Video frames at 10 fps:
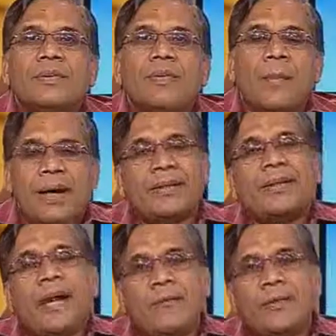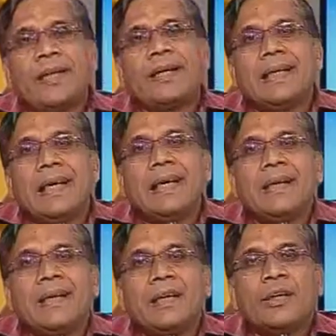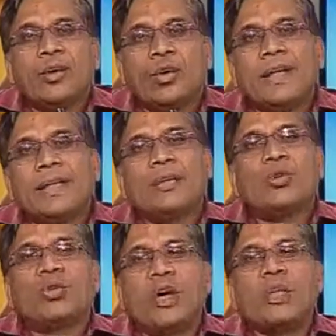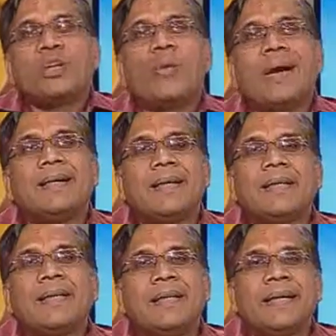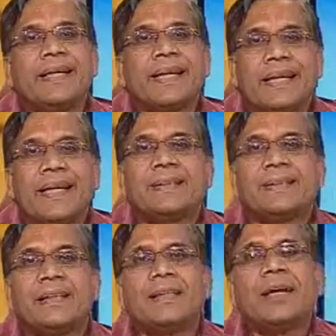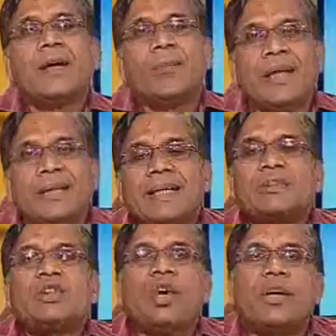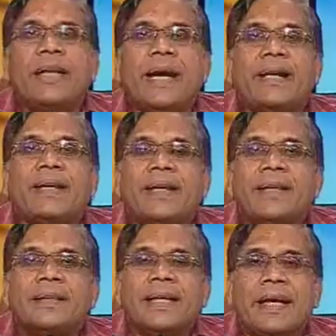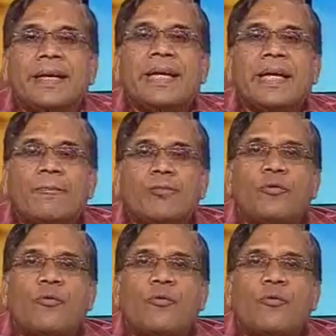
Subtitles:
but definitely during the 2012-13 data collection, please ensure that the data capture